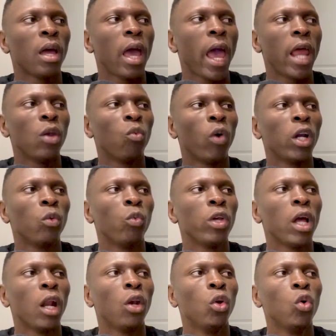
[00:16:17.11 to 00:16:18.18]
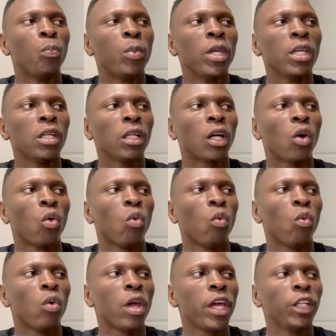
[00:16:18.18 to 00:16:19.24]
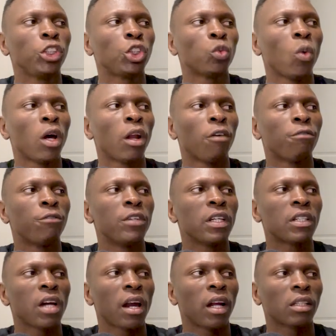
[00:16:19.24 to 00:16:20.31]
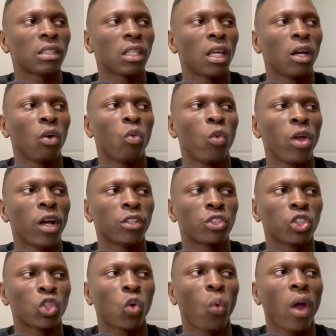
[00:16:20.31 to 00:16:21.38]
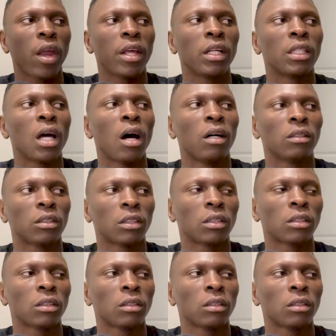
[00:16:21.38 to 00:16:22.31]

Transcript: And when we are looping each one of the character, we are squaring that,